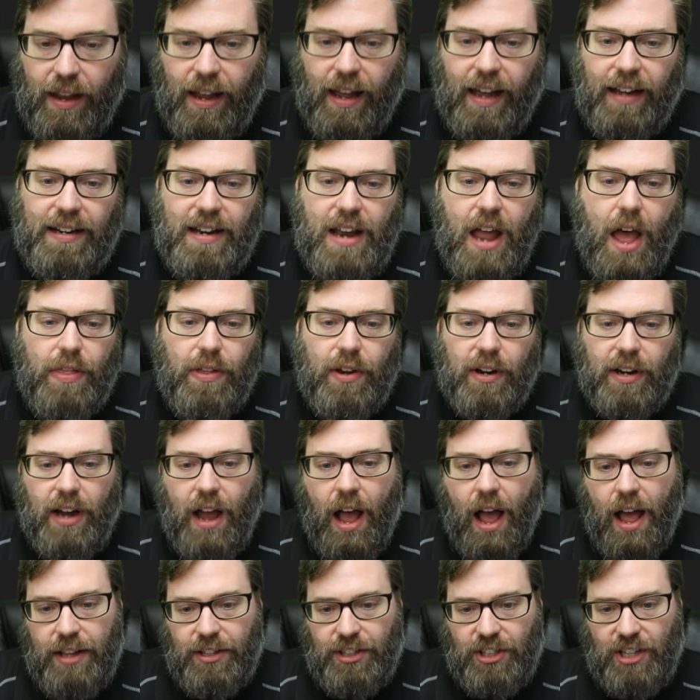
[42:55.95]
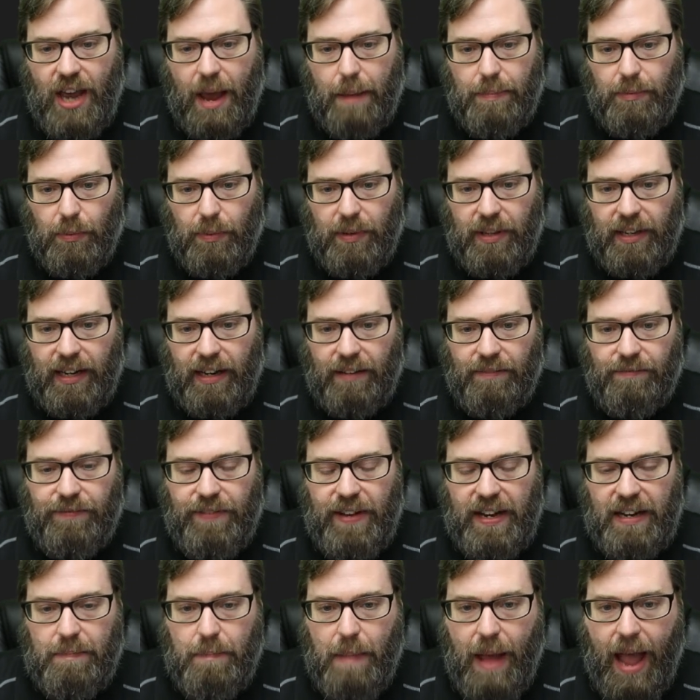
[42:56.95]
Another concept with a
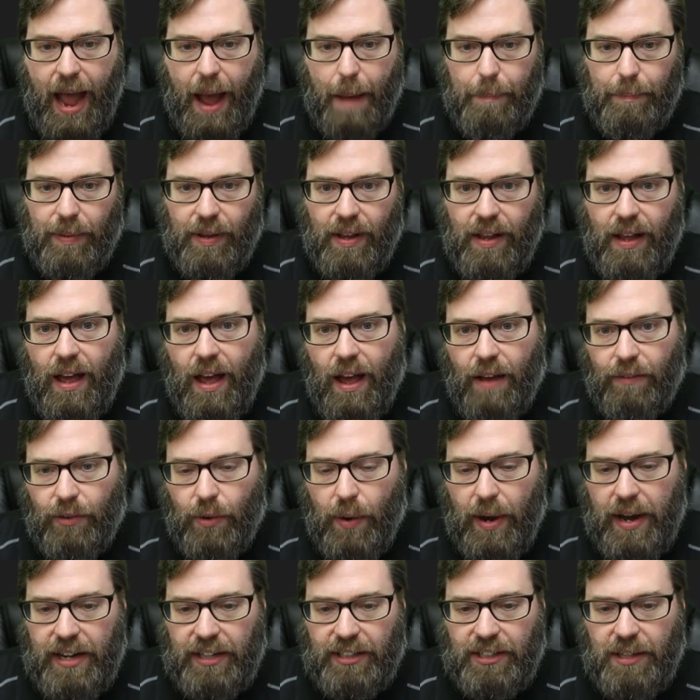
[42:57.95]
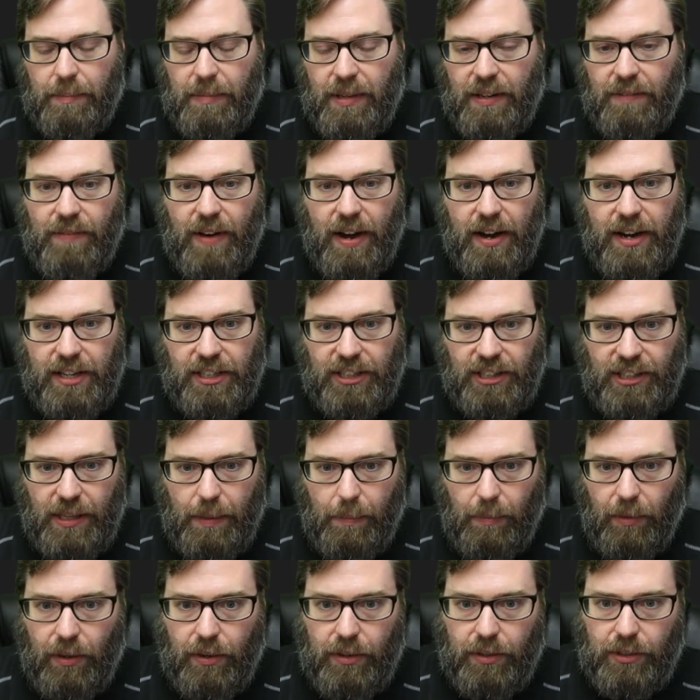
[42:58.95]
config map of creating something very
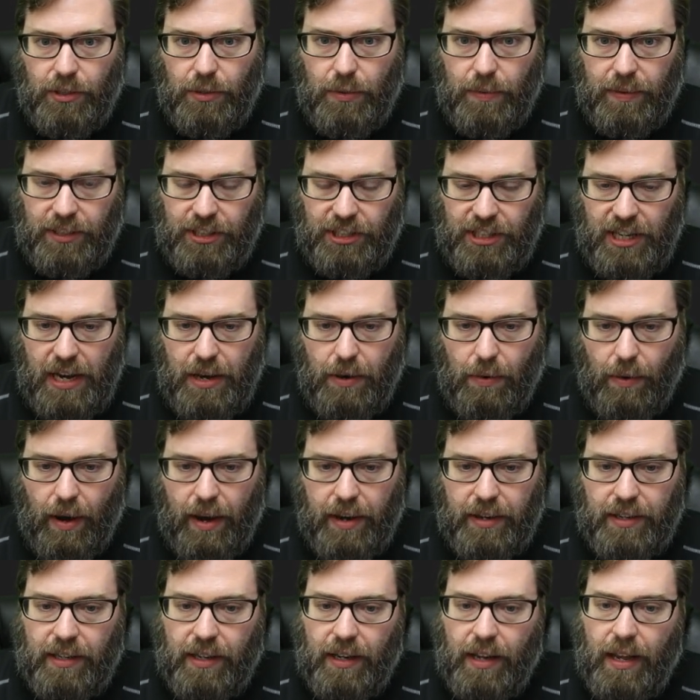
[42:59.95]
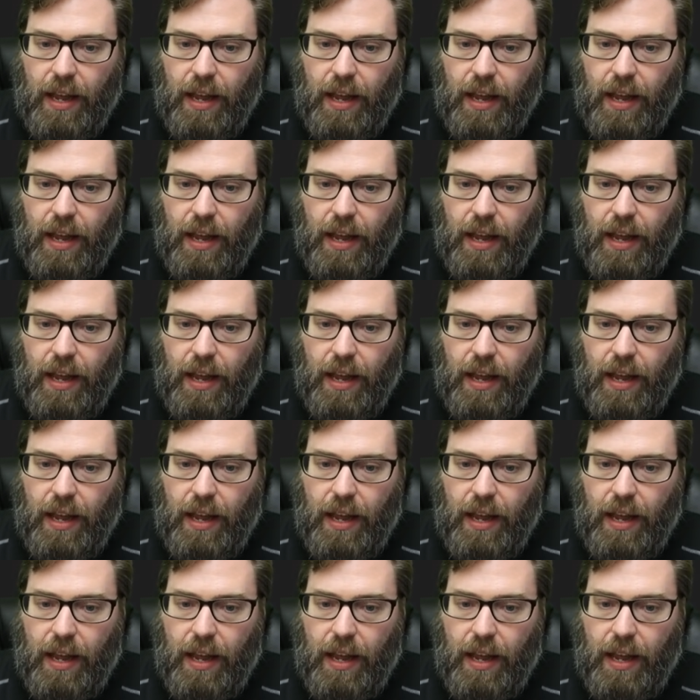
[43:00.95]
similar to a secret,